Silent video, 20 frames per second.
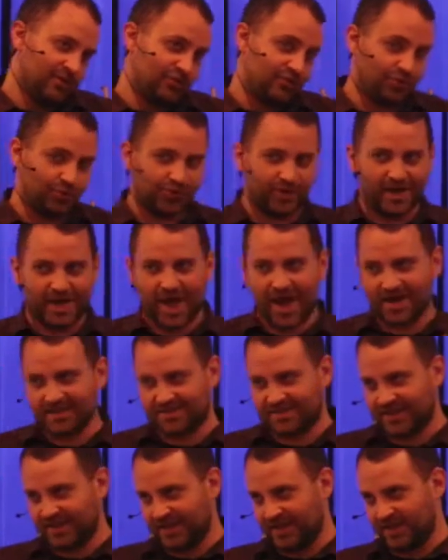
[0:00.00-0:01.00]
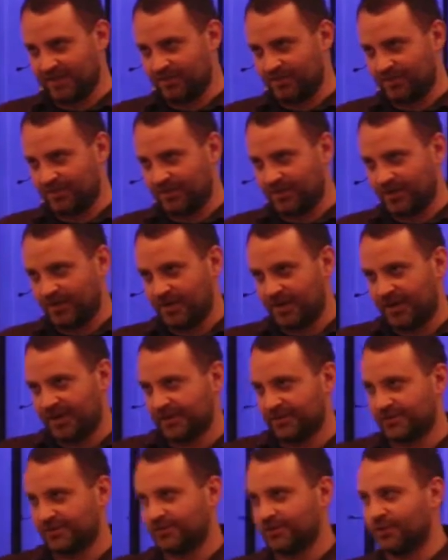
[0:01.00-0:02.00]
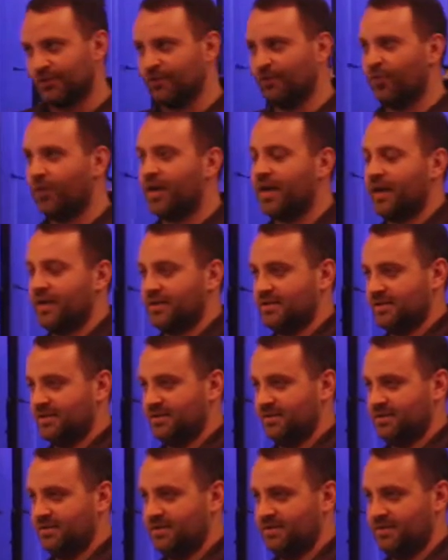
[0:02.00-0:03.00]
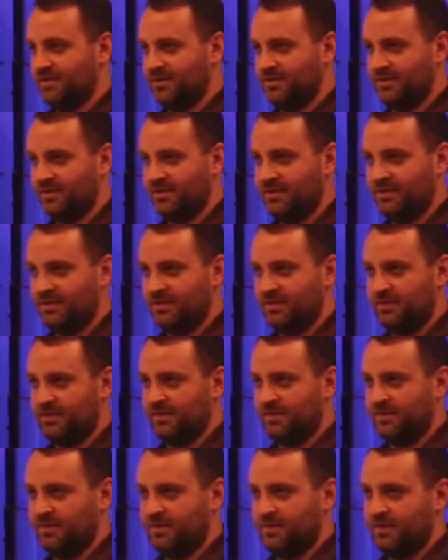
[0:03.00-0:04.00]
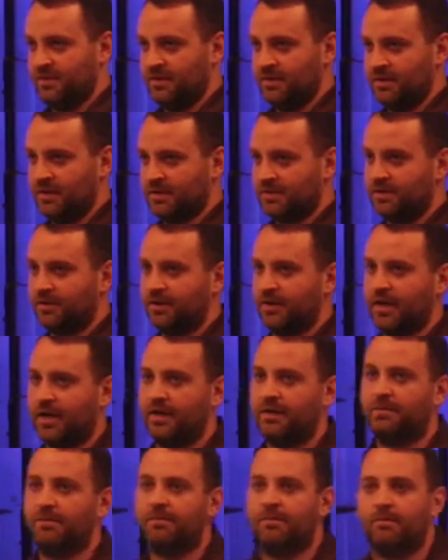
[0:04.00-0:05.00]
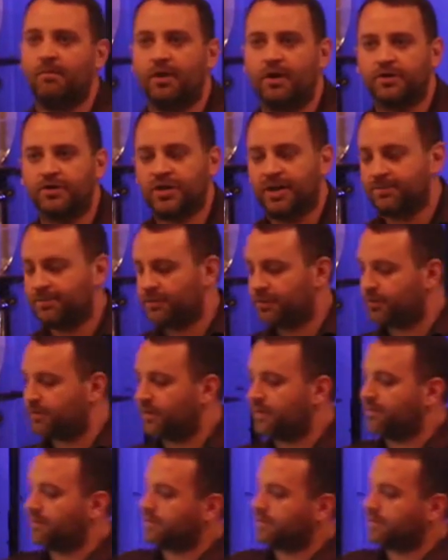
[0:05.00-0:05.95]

to react to him in certain ways. Let's look at them. Mark chapter 3,